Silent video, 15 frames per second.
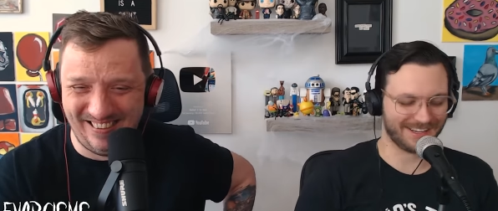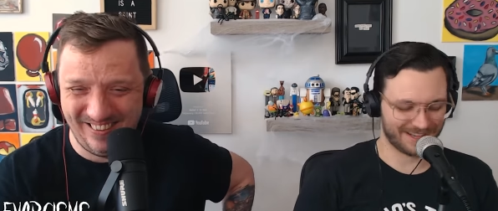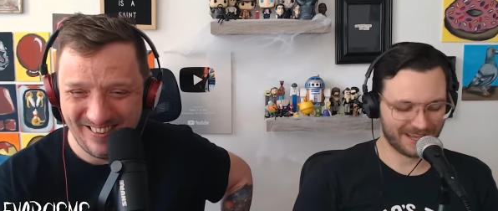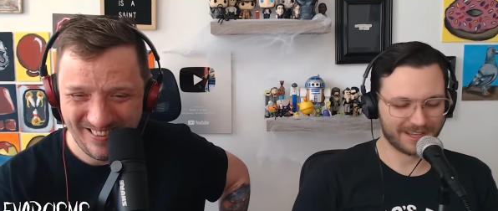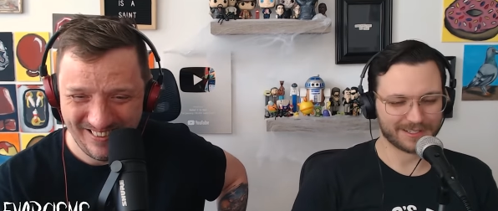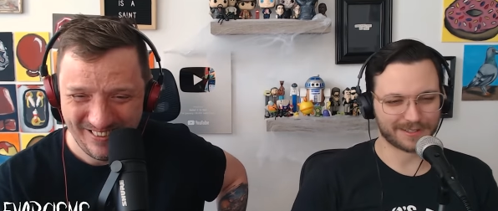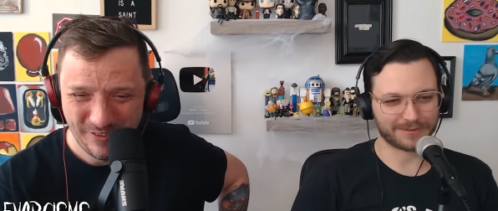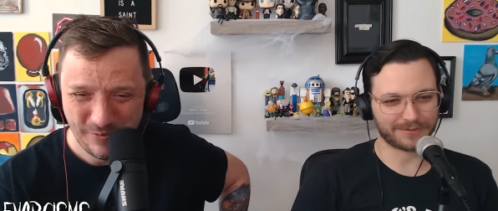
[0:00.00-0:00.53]
Speaker 1: To
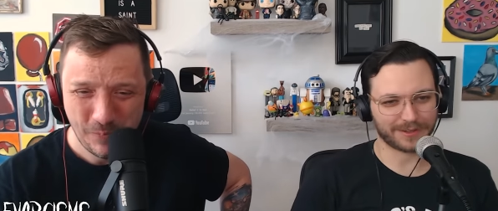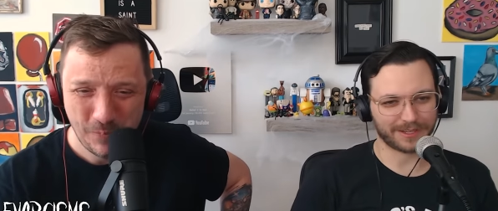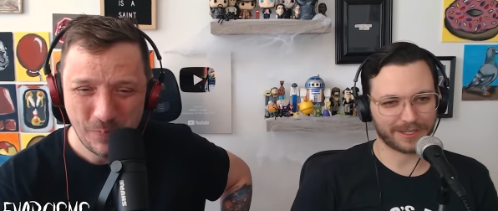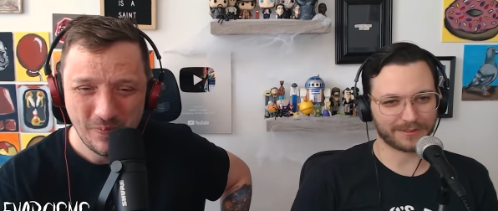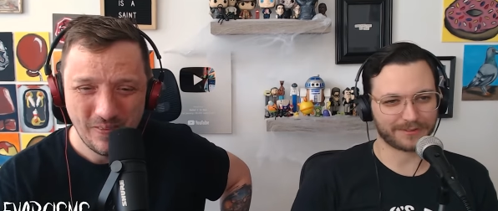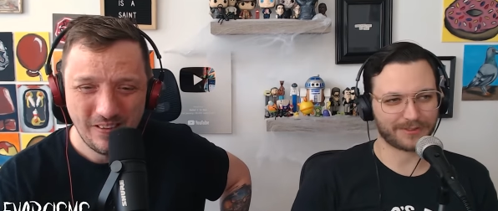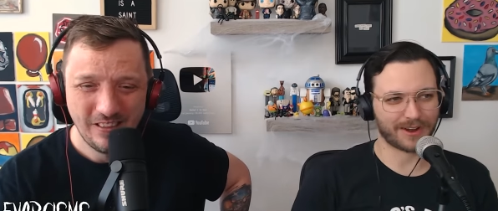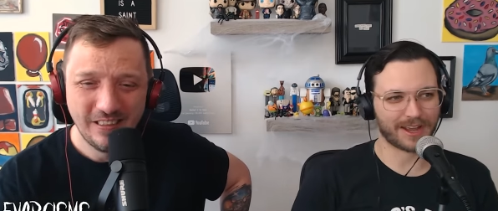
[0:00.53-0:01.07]
free your
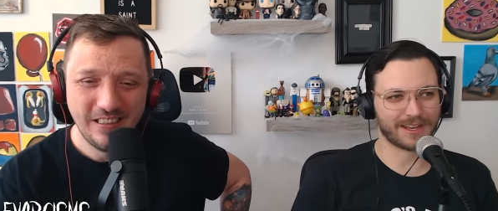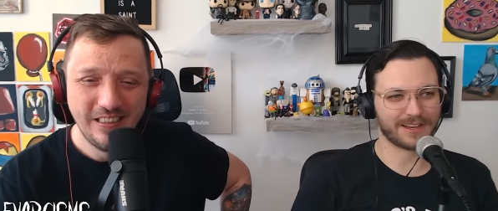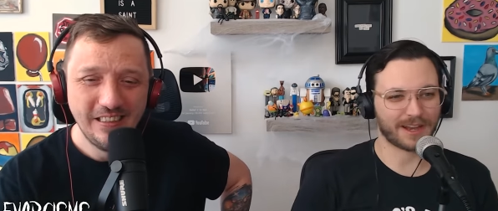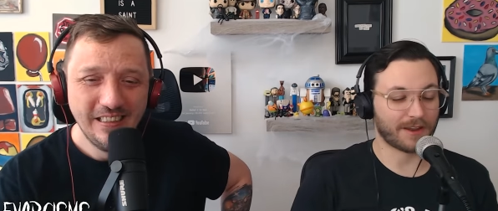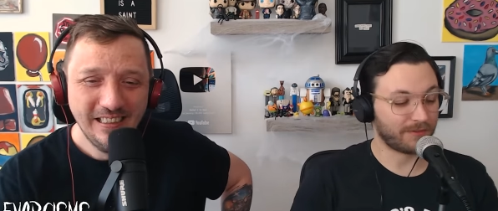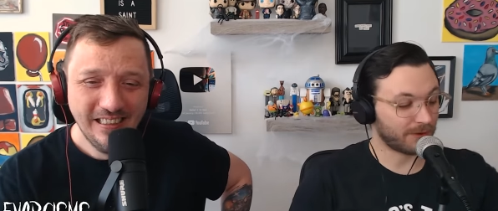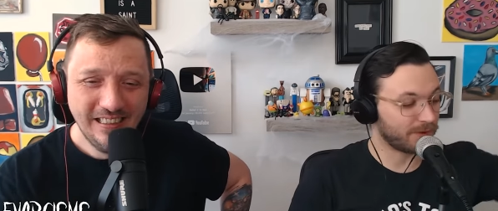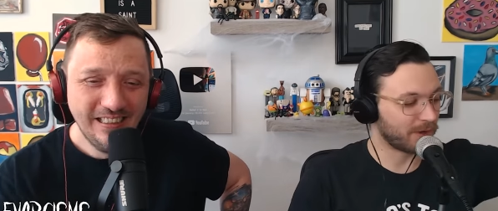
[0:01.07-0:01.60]
friend, and if you
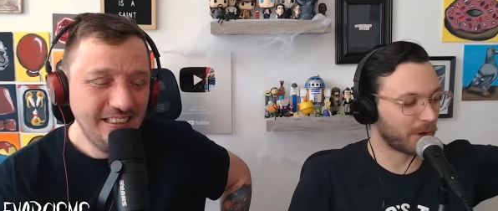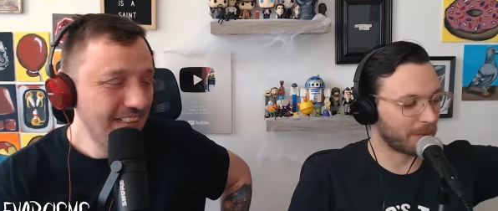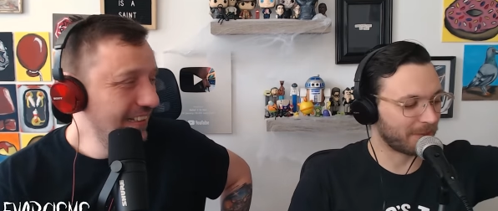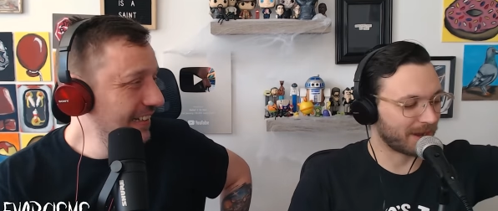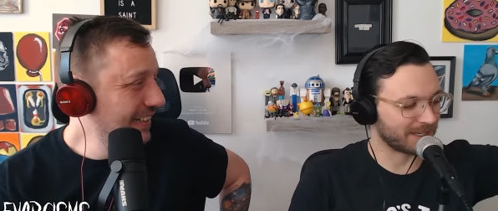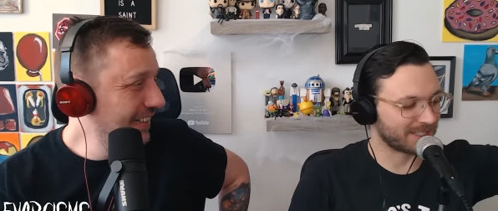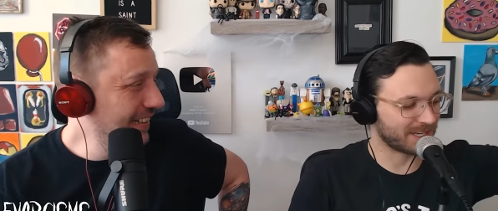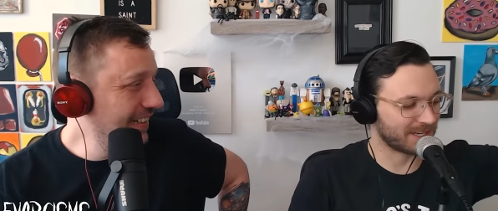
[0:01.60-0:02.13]
don't by
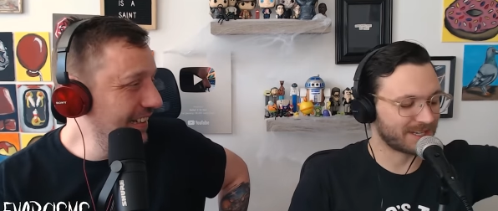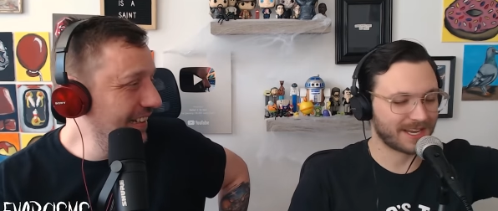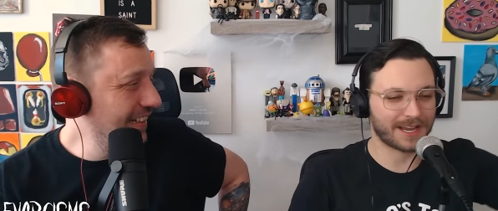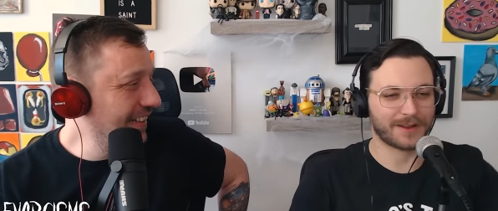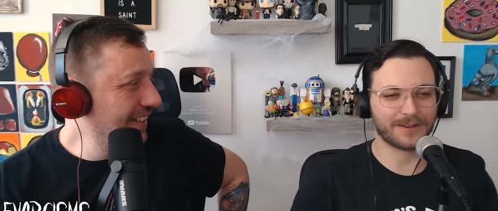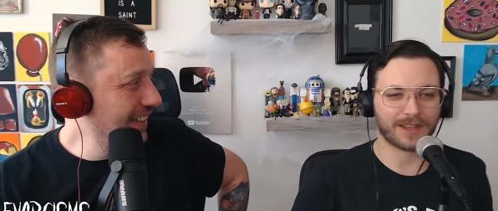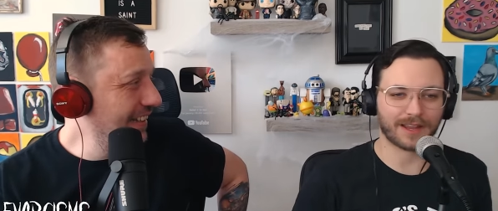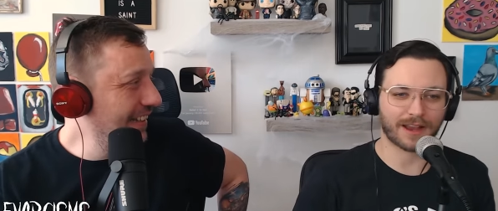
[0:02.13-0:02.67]
sundown, then
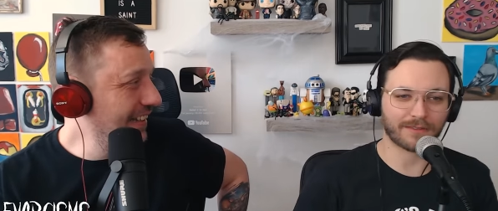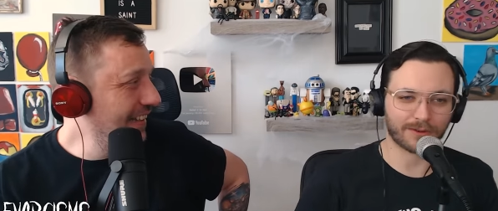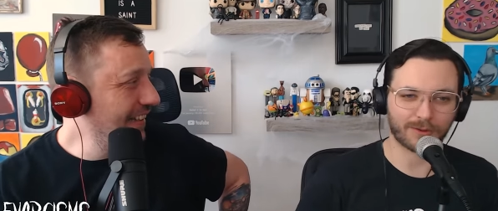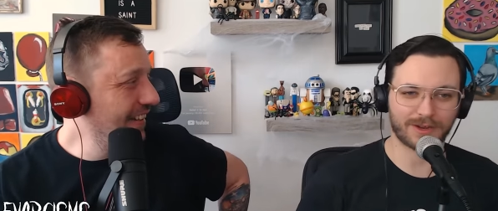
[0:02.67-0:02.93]
everyone